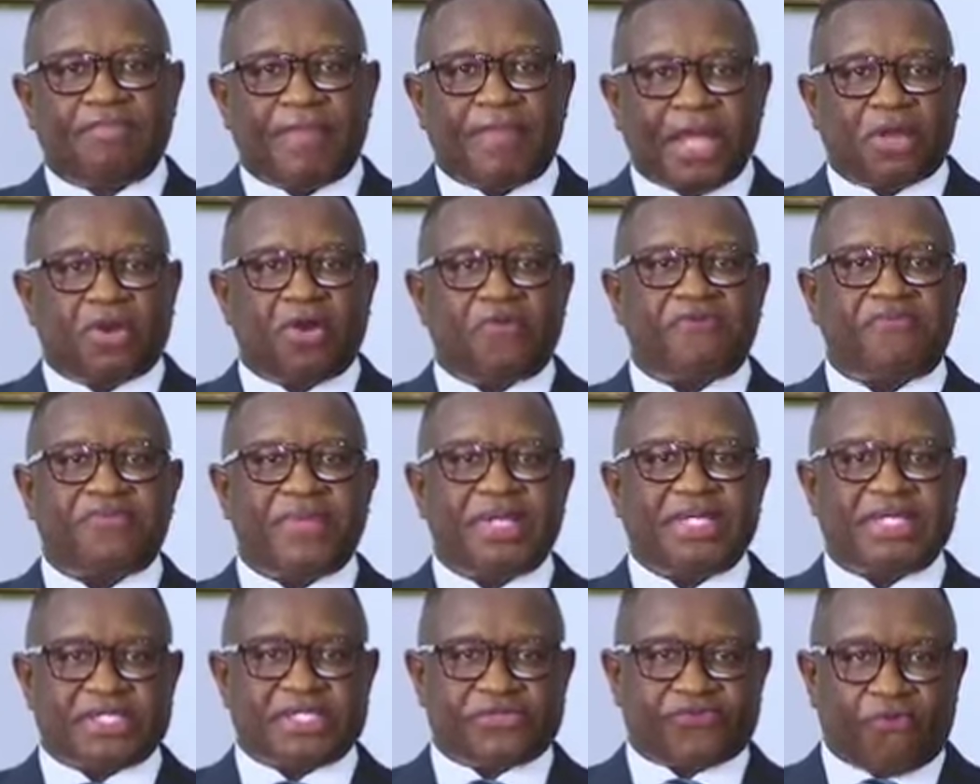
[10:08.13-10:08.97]
My
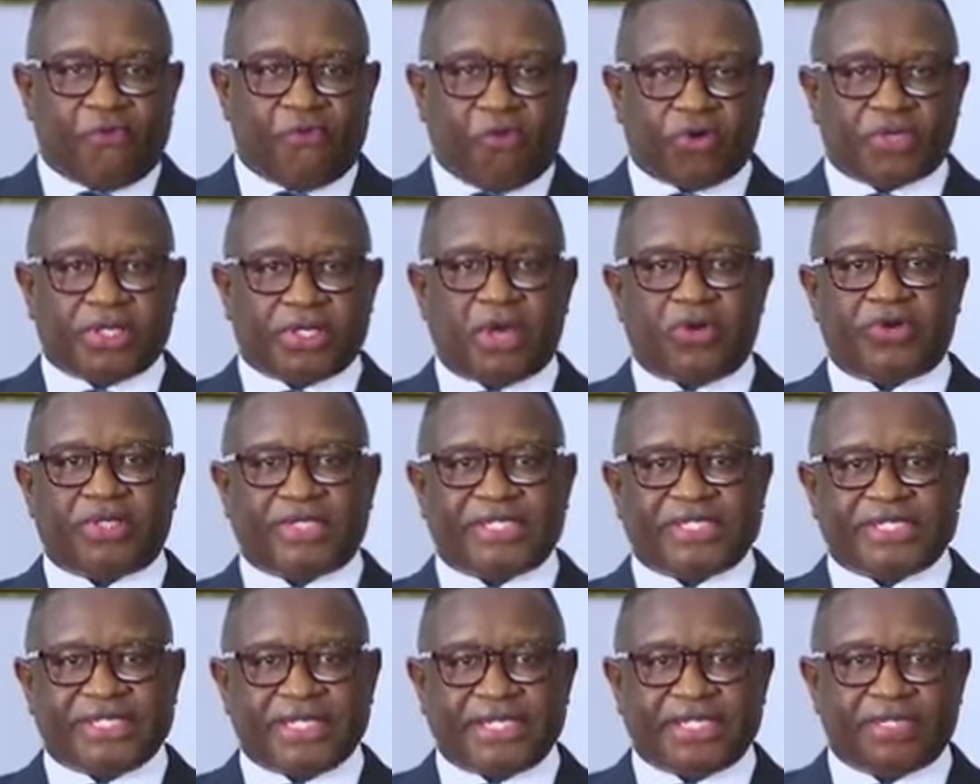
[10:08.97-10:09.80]
government has further
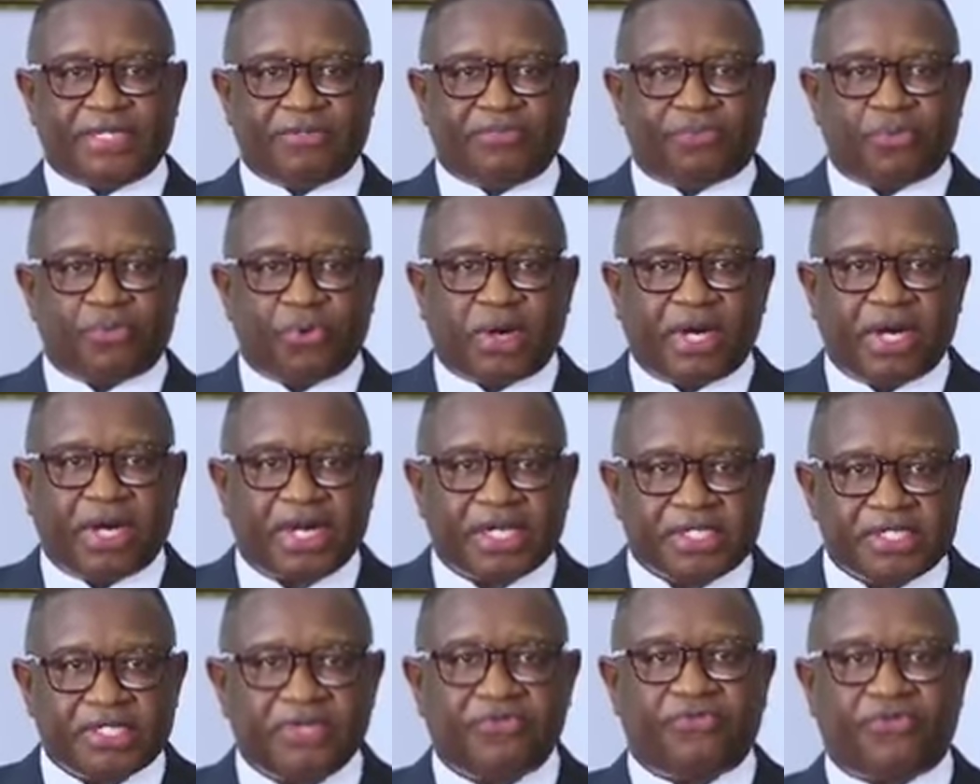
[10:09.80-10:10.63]
undertaken
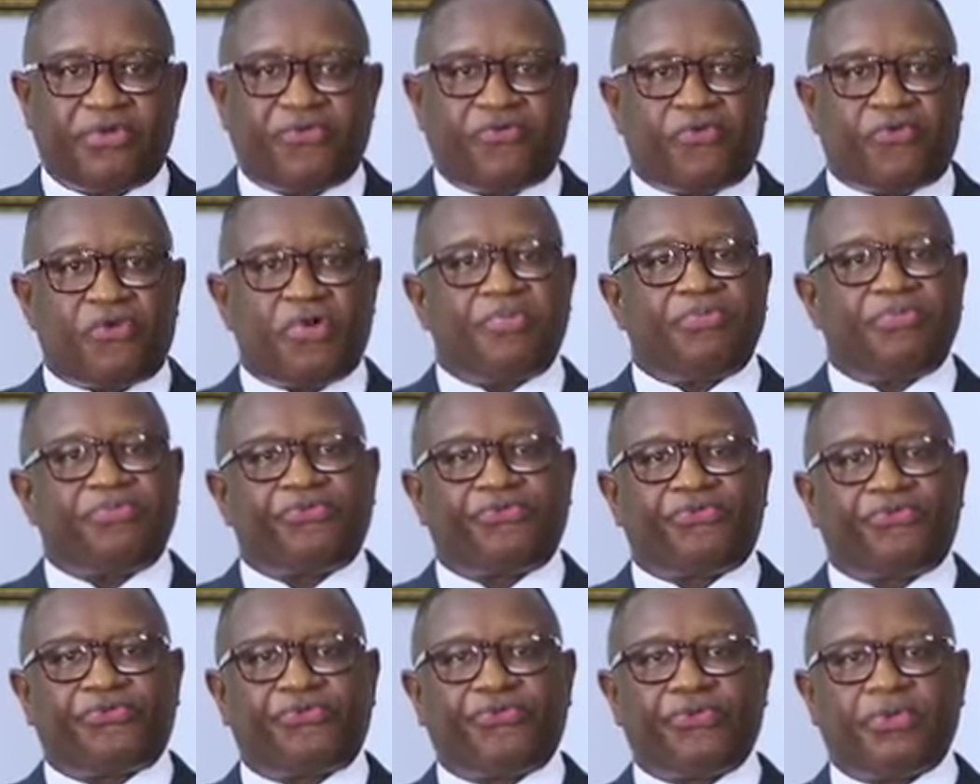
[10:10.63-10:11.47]
progressive
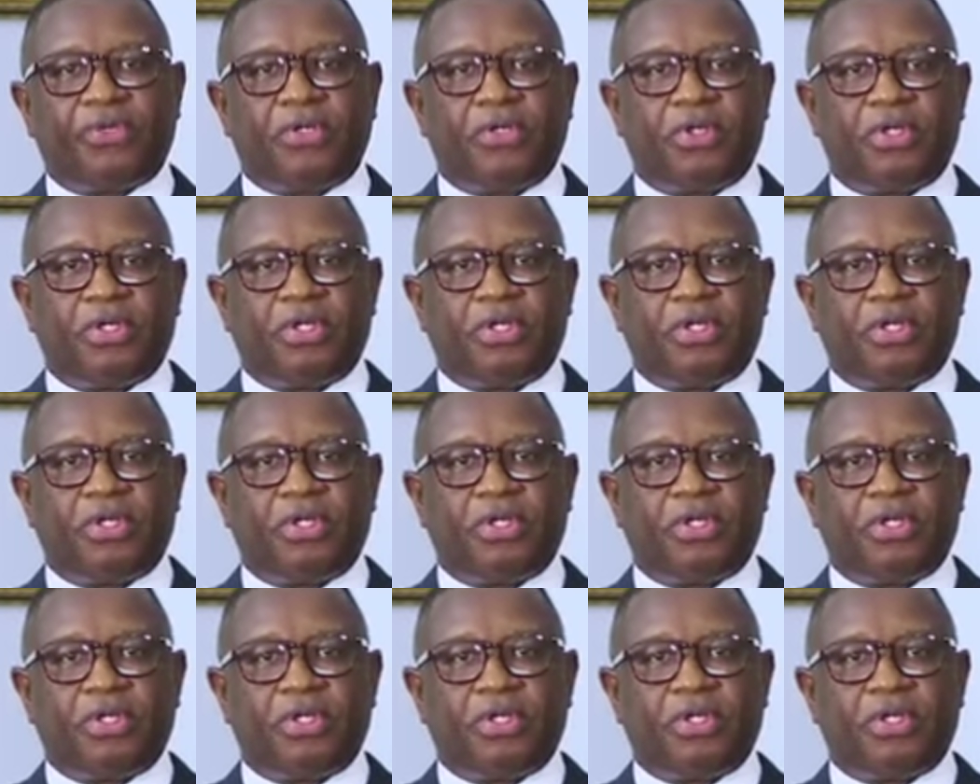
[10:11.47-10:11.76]
reforms